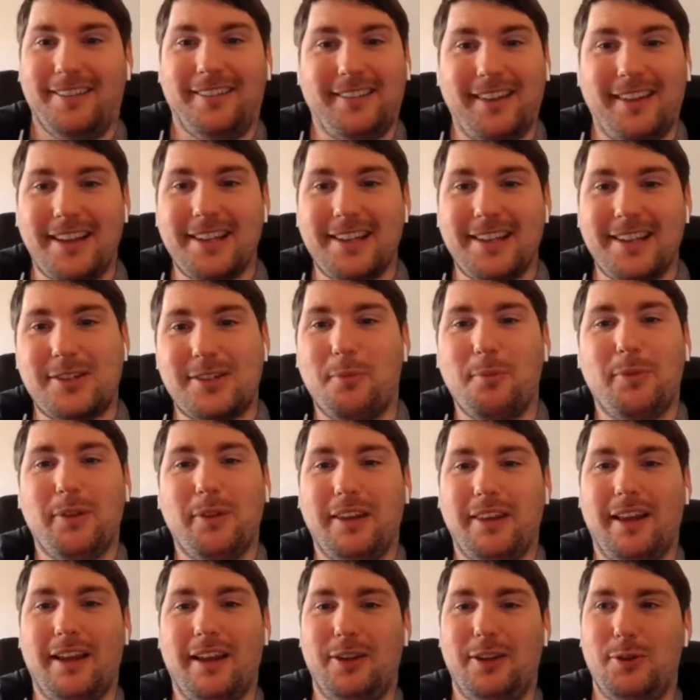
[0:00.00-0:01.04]
That's
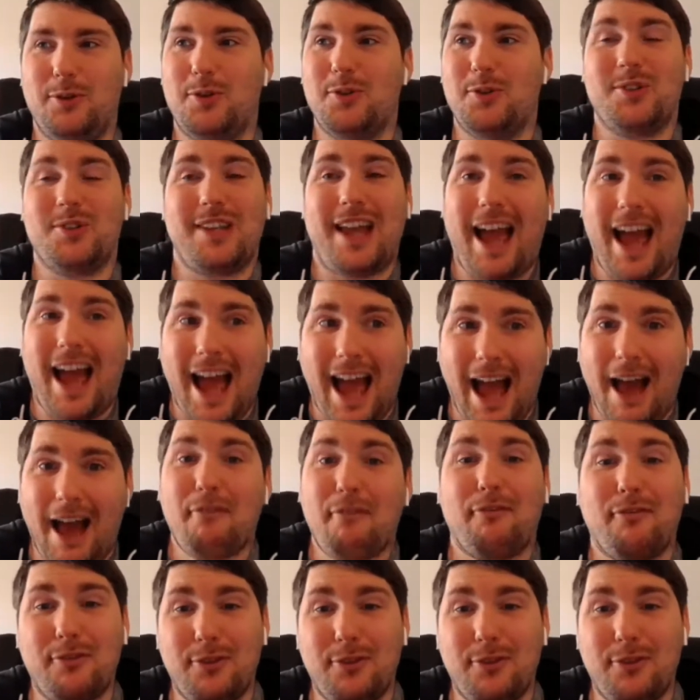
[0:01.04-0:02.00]
something that you just have